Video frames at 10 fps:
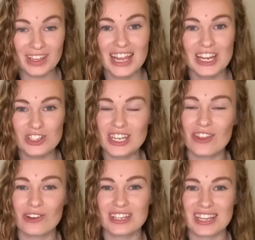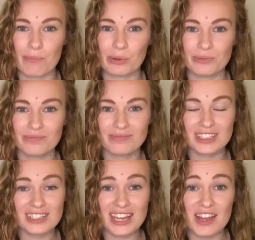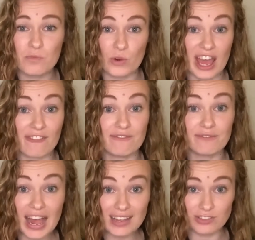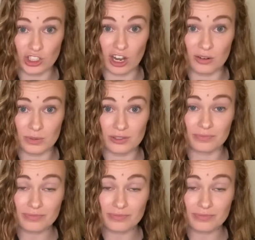Here's another example. This time we have 5 sharps.